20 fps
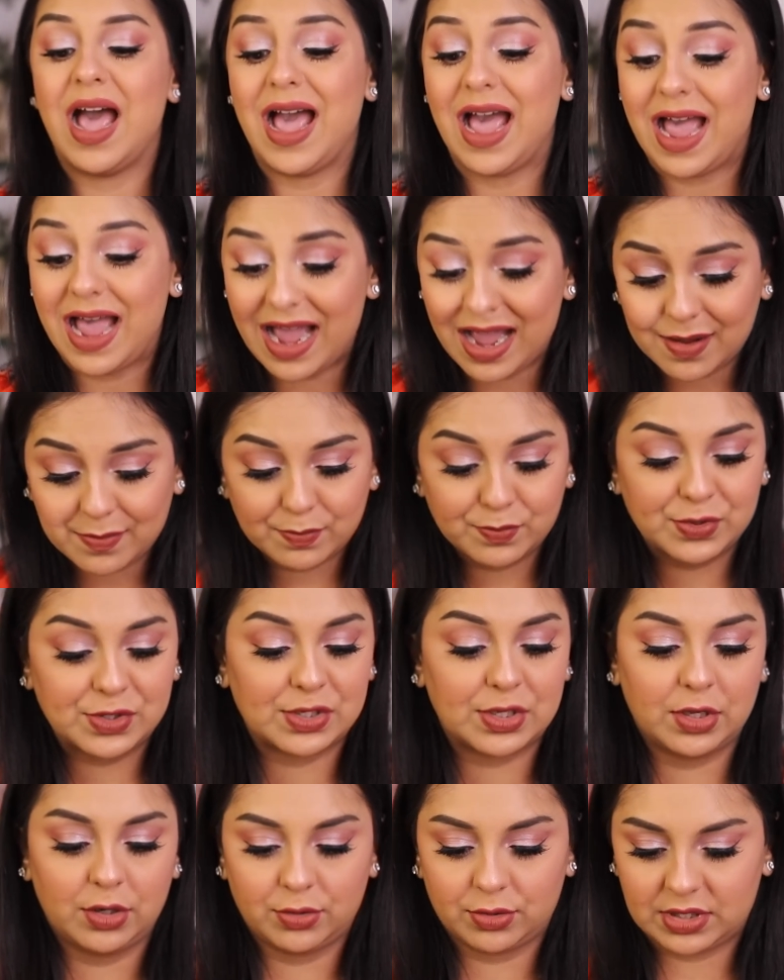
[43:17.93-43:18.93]

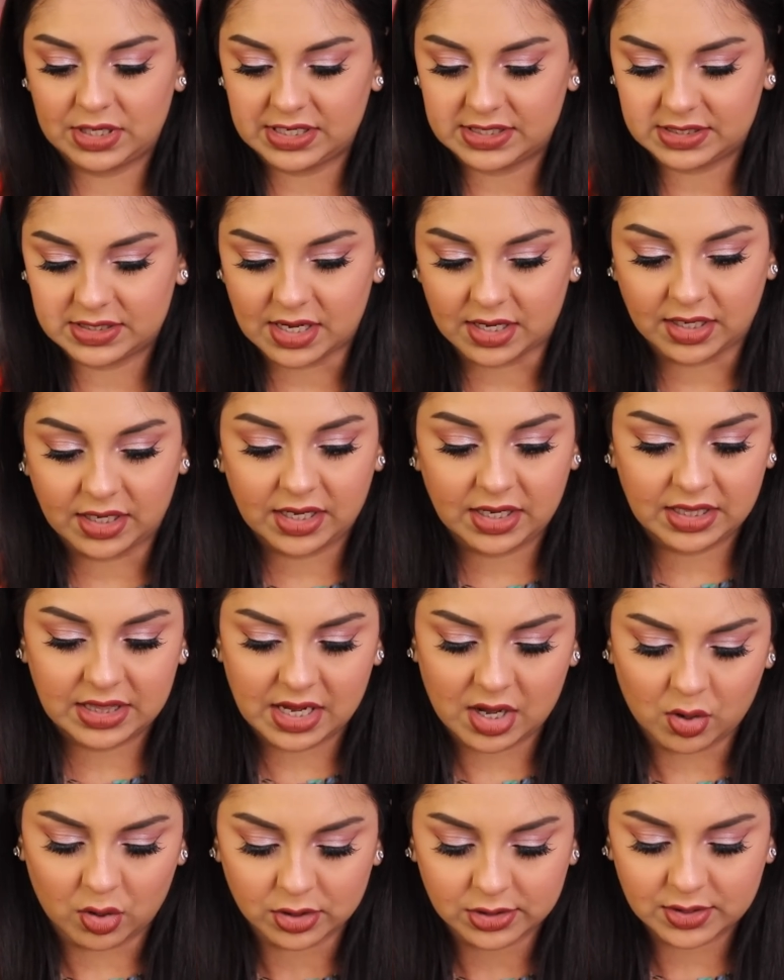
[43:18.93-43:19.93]
absolutely stunning.
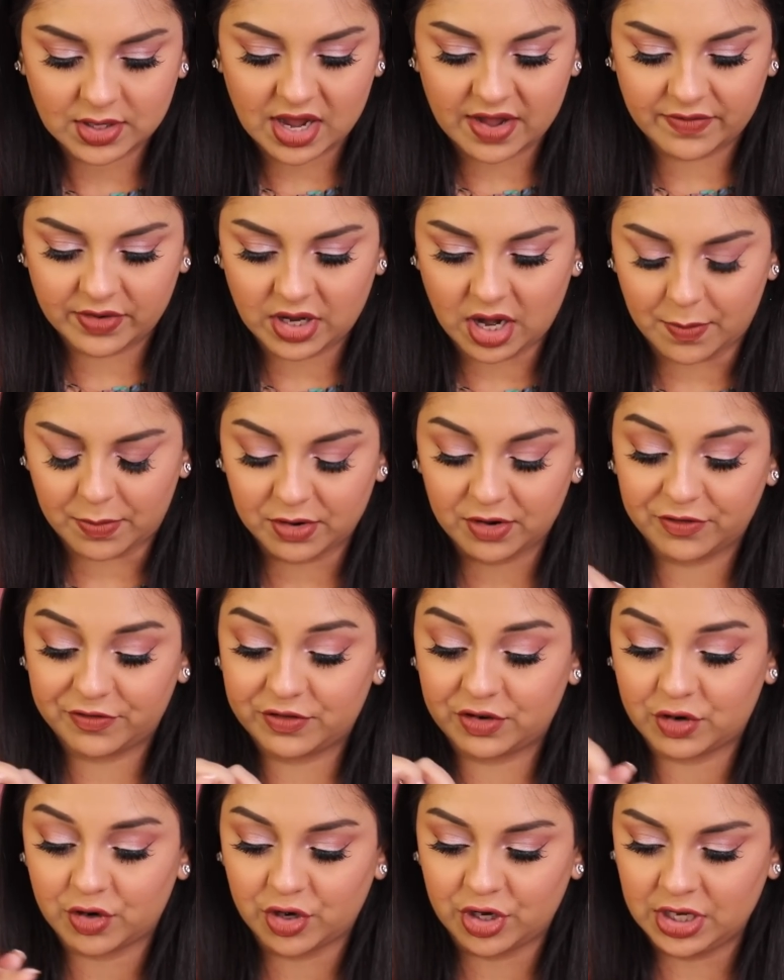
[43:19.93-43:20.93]
They also have a couple of
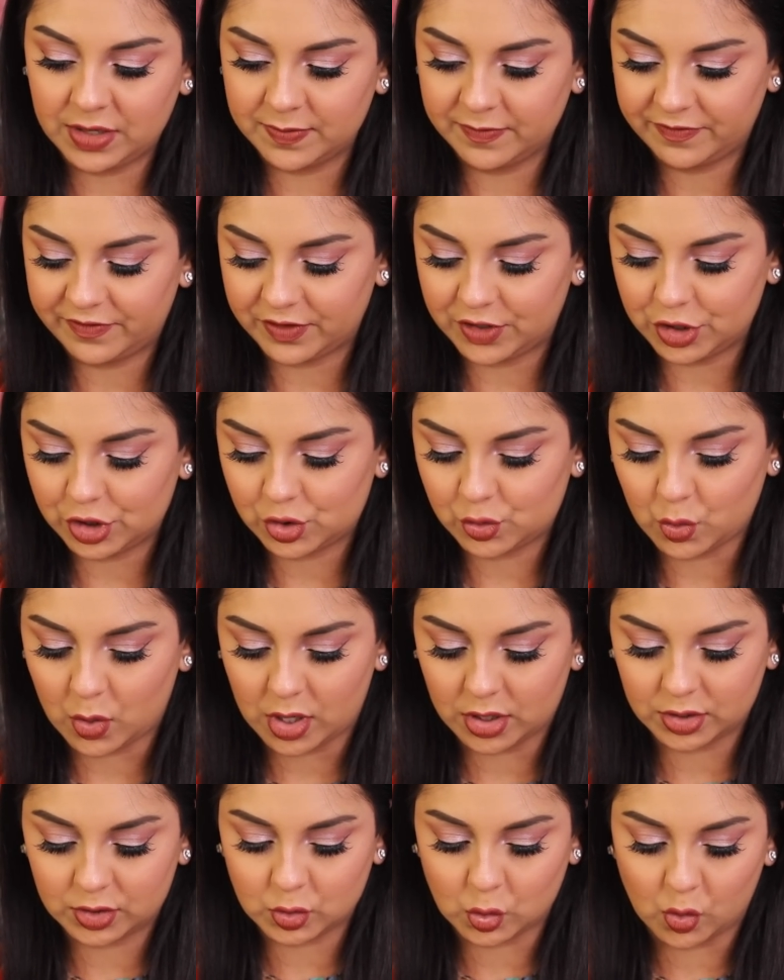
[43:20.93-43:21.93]
cream finish
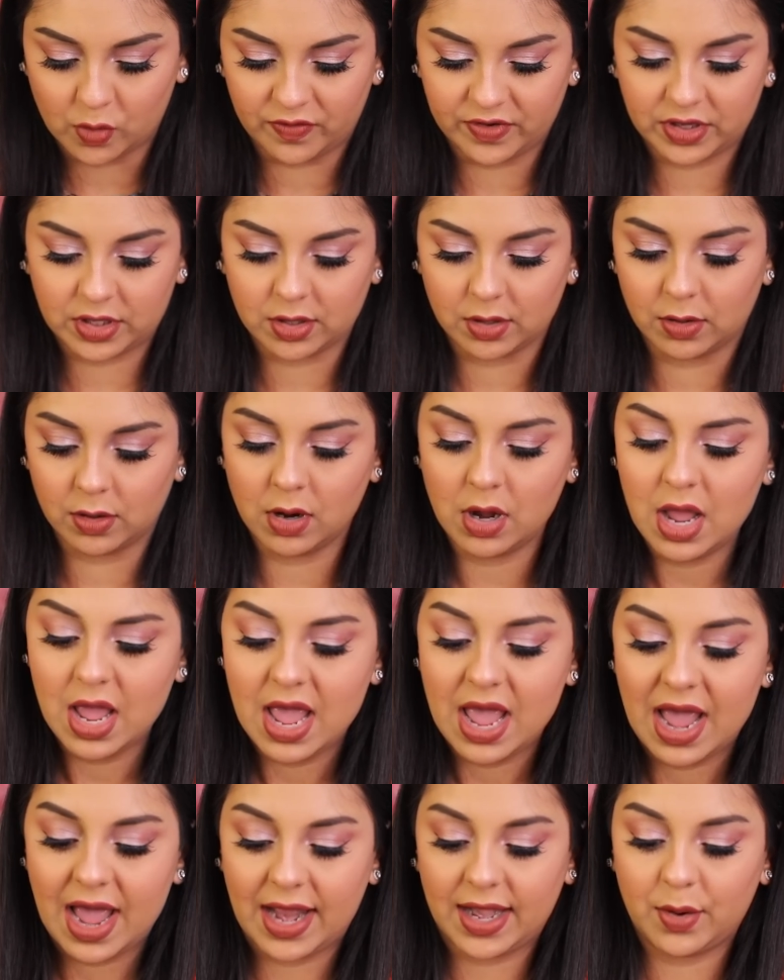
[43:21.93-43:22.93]
ones over here,
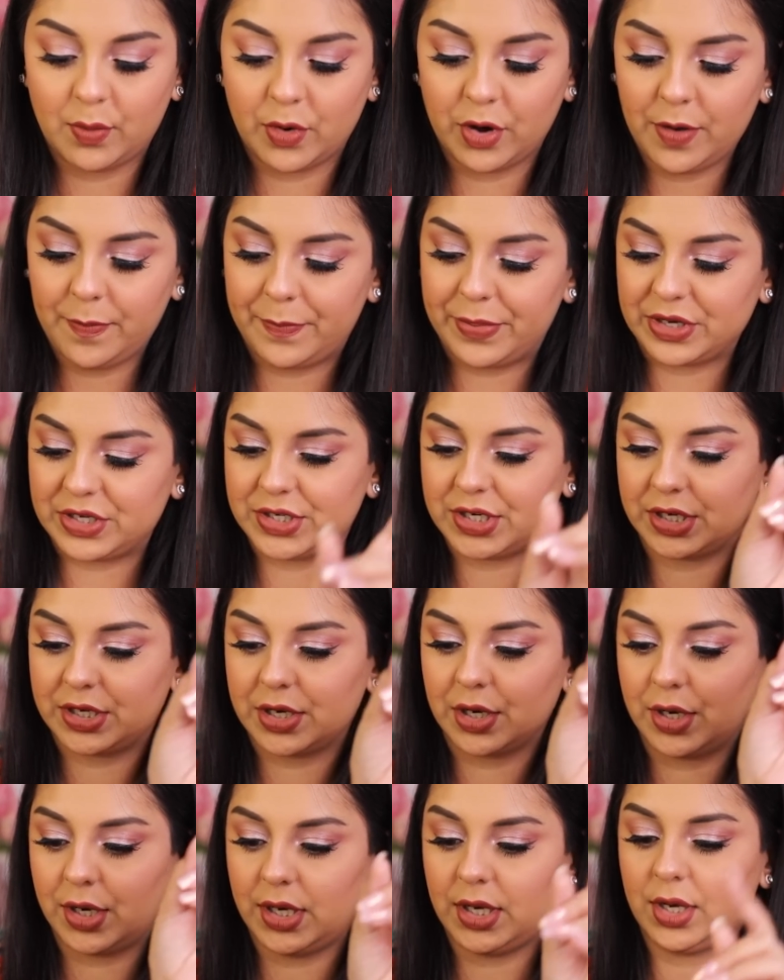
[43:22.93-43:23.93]
and I want to
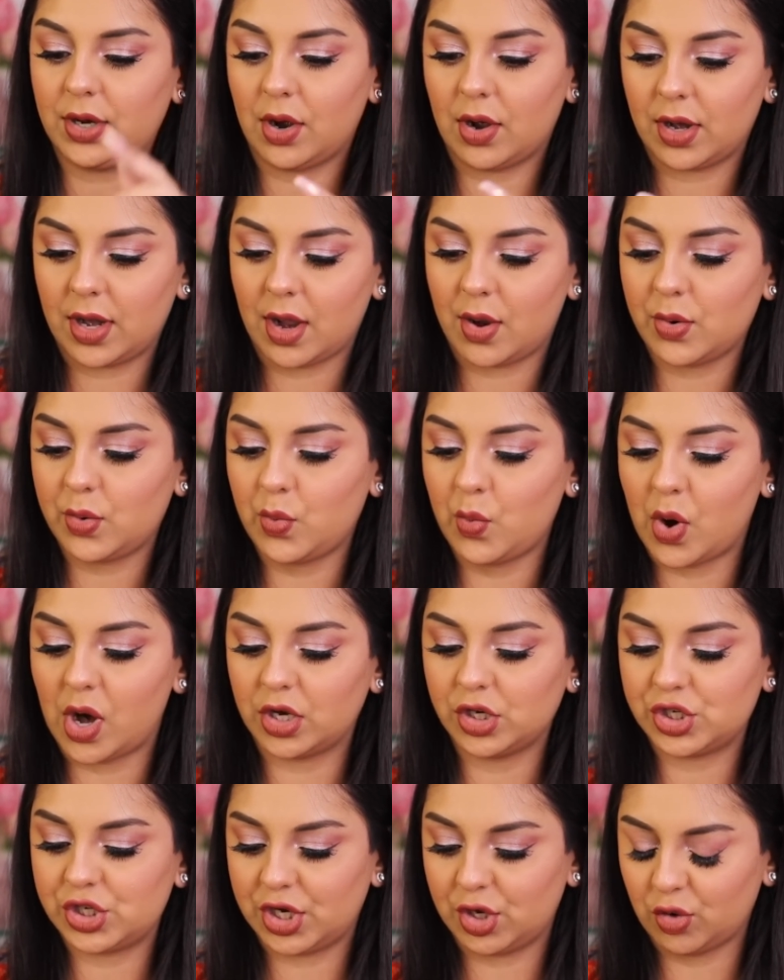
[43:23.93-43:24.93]
particularly call out
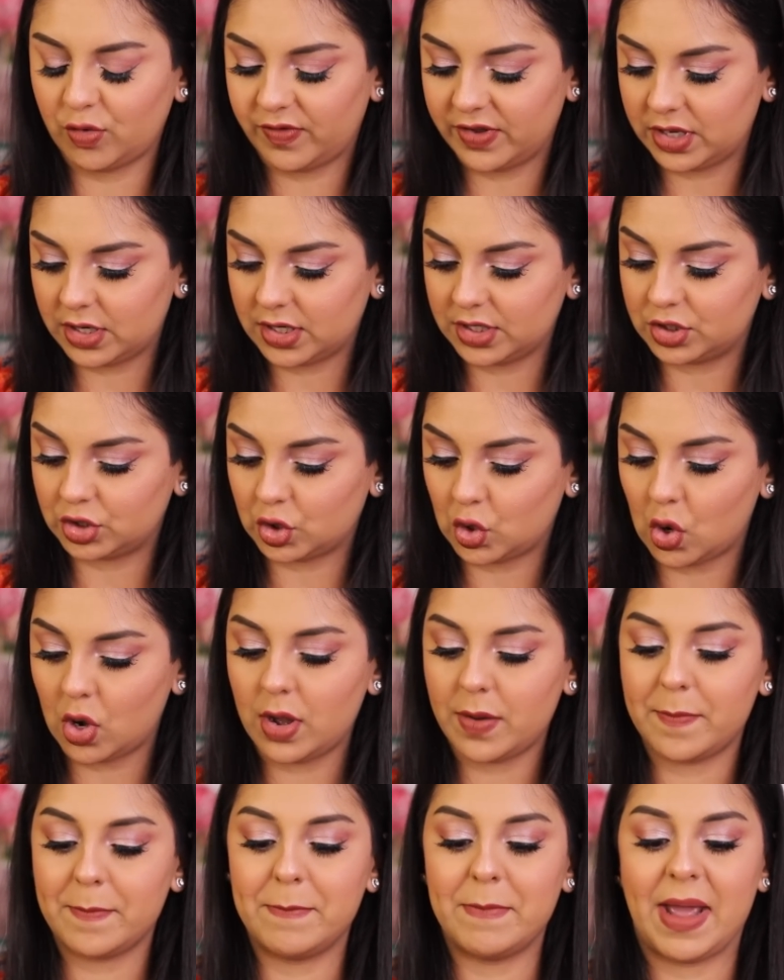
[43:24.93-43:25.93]
one shade over here. It's
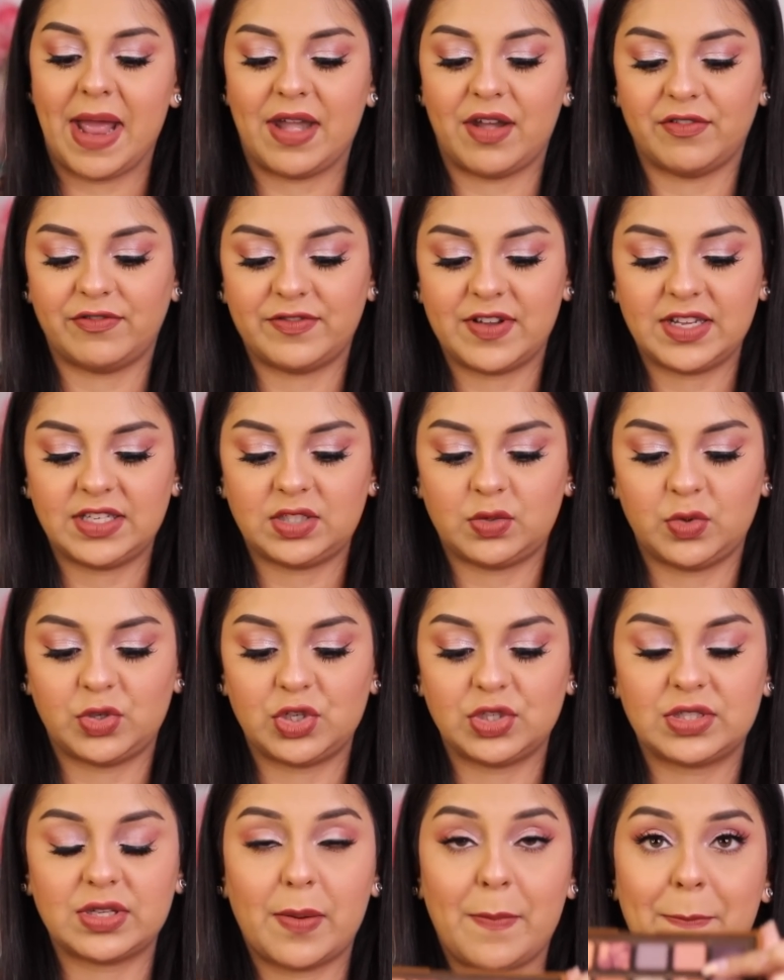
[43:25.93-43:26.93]
called Manifest, which is a